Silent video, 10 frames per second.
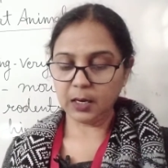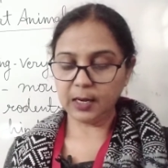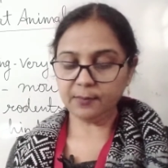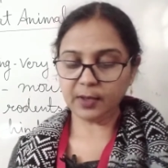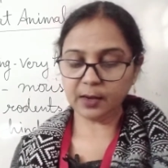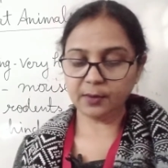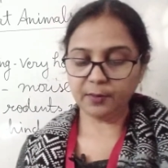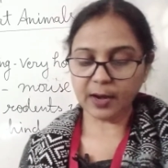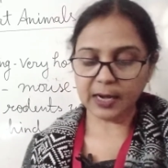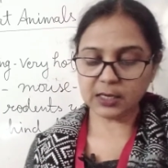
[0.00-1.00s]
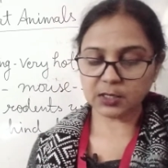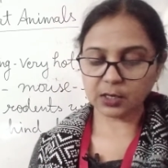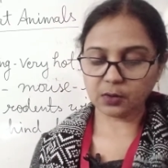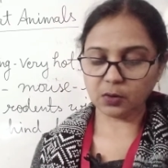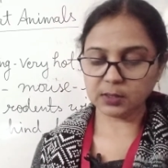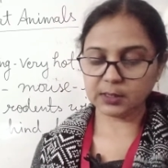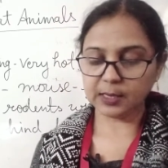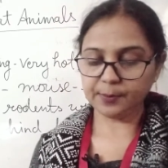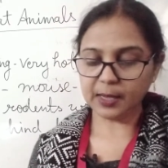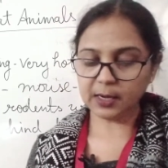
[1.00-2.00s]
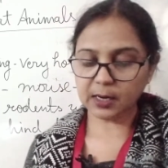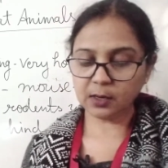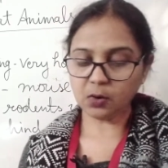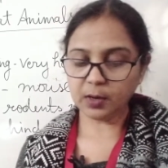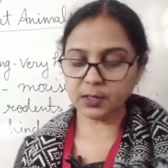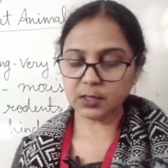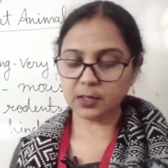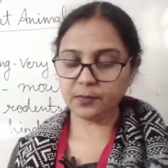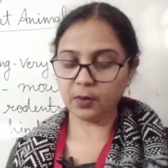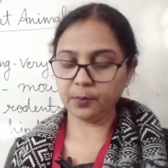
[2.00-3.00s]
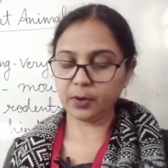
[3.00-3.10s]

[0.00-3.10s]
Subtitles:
living right across the American continent from